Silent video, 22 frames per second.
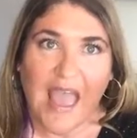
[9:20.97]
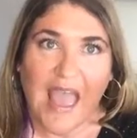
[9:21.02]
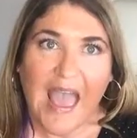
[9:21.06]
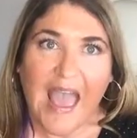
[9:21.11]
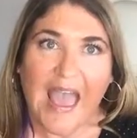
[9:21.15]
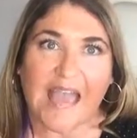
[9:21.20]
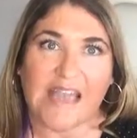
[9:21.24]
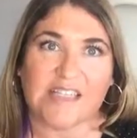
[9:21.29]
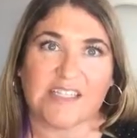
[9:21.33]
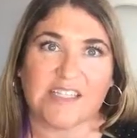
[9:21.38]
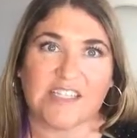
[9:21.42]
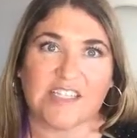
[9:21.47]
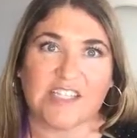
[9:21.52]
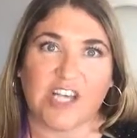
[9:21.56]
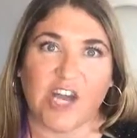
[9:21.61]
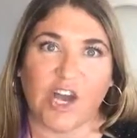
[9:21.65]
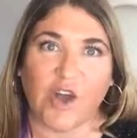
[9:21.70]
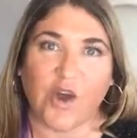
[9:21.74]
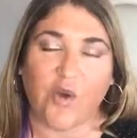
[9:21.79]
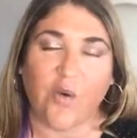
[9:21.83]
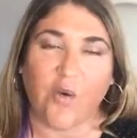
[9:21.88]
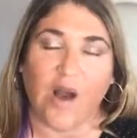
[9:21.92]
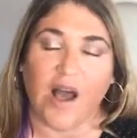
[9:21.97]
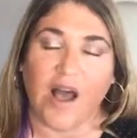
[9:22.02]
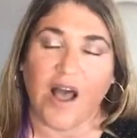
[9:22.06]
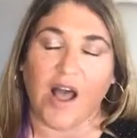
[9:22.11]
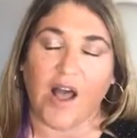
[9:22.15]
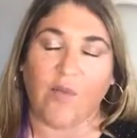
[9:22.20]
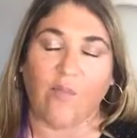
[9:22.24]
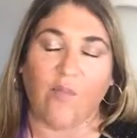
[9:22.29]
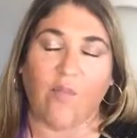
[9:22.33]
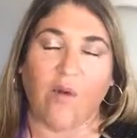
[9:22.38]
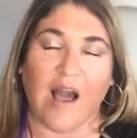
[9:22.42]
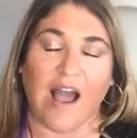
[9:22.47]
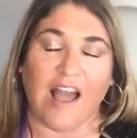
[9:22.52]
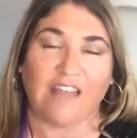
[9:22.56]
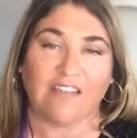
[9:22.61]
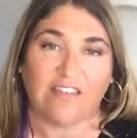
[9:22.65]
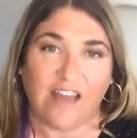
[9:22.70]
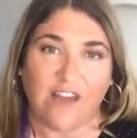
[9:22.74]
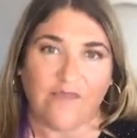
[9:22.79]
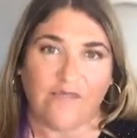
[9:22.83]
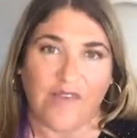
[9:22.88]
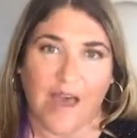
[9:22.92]
And so I
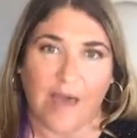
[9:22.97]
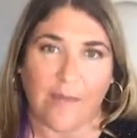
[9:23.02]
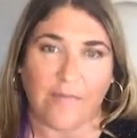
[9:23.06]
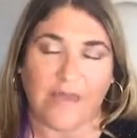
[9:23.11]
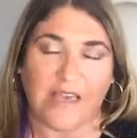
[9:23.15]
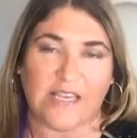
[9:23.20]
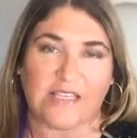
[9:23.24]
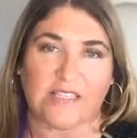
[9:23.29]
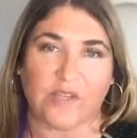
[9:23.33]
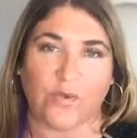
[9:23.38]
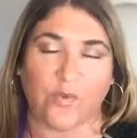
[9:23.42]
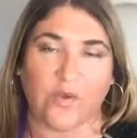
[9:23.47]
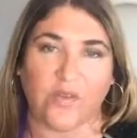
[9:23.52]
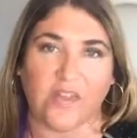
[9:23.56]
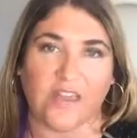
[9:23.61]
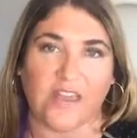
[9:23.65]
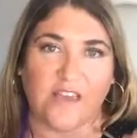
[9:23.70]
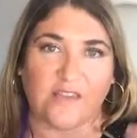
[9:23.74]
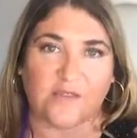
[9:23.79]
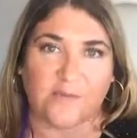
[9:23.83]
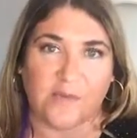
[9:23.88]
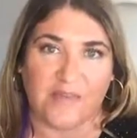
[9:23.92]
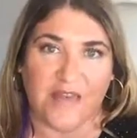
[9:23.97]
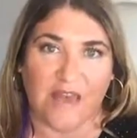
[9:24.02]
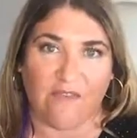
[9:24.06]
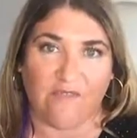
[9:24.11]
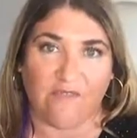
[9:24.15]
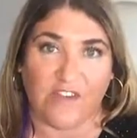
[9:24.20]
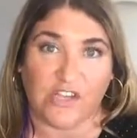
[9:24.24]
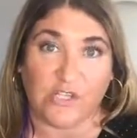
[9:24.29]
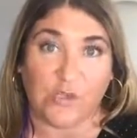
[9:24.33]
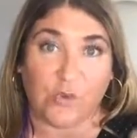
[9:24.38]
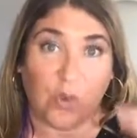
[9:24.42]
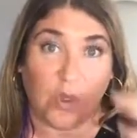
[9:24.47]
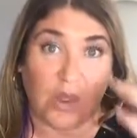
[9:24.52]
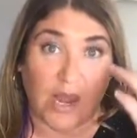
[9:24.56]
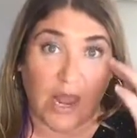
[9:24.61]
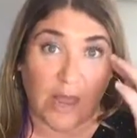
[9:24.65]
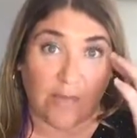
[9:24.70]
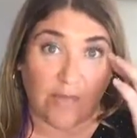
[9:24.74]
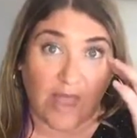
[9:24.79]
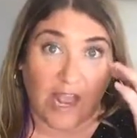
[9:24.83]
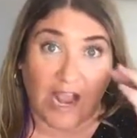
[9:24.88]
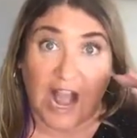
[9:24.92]
love that, because it really gives me that visual, and
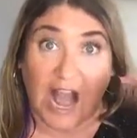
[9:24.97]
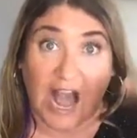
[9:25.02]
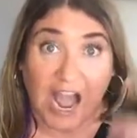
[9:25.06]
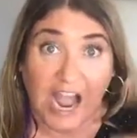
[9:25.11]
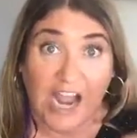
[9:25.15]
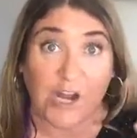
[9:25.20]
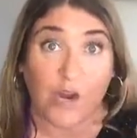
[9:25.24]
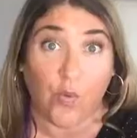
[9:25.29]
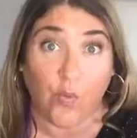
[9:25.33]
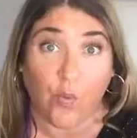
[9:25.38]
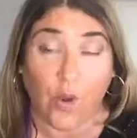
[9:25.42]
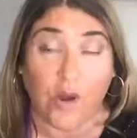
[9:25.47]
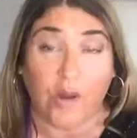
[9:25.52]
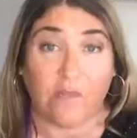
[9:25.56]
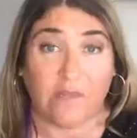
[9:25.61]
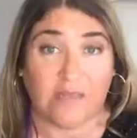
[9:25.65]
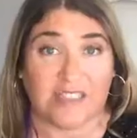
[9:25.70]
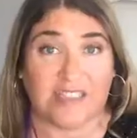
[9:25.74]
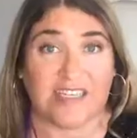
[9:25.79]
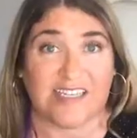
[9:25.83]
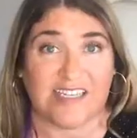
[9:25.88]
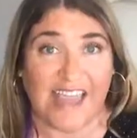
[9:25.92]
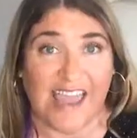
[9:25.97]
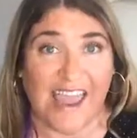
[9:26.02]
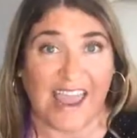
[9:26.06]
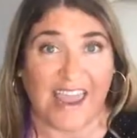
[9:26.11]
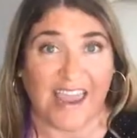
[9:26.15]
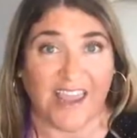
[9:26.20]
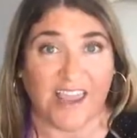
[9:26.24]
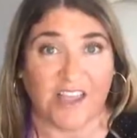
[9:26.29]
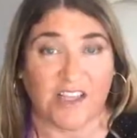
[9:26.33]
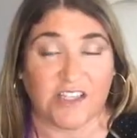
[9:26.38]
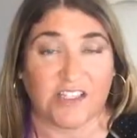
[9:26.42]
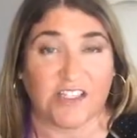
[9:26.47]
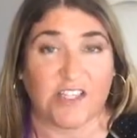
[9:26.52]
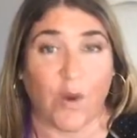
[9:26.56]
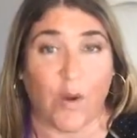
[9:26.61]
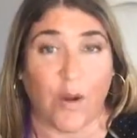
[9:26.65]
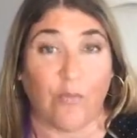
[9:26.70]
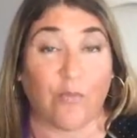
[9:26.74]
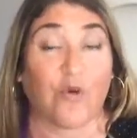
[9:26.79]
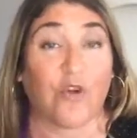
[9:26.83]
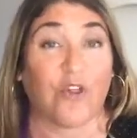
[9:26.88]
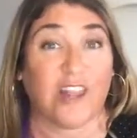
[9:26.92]
I'm like, I don't want to miss a day. And so
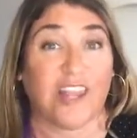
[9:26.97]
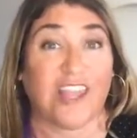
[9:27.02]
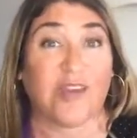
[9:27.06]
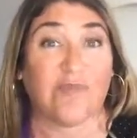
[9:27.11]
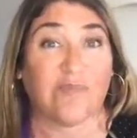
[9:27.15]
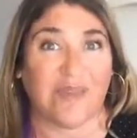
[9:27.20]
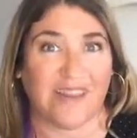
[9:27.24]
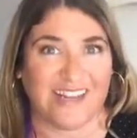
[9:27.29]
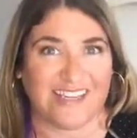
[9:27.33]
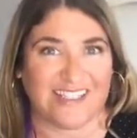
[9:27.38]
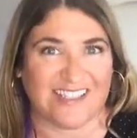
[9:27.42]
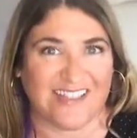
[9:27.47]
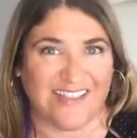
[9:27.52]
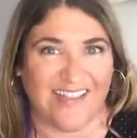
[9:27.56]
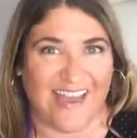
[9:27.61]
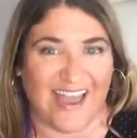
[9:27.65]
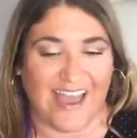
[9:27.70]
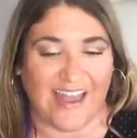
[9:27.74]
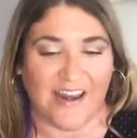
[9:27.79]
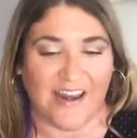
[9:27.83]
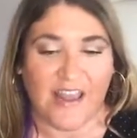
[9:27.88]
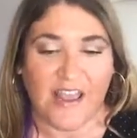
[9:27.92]
I'm really committed to that.